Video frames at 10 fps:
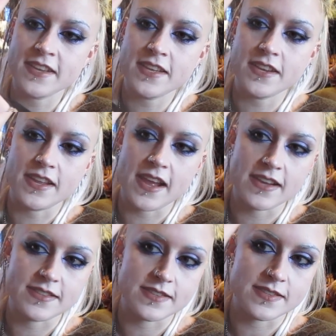it, it
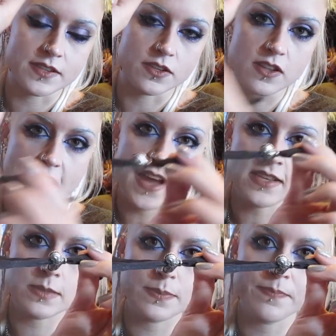has this little
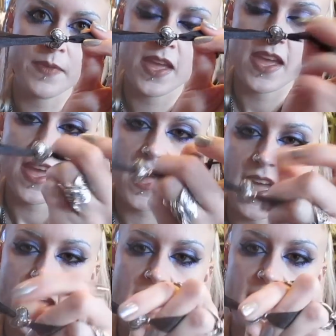clasp
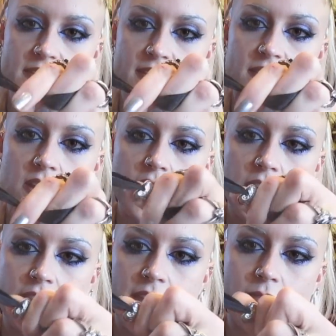and it's
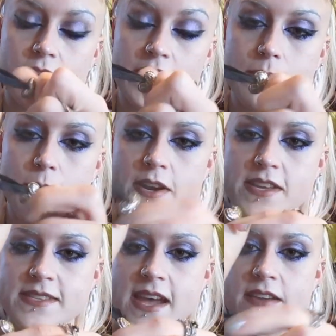on a really pretty
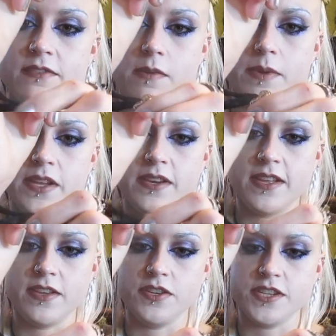satin ribbon
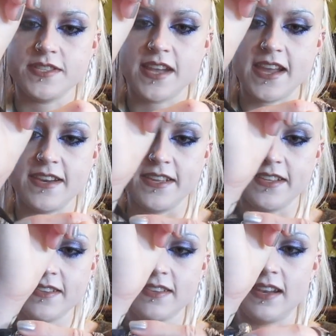and you just tighten it
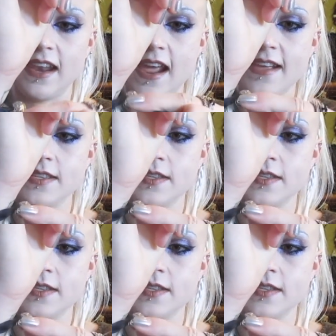like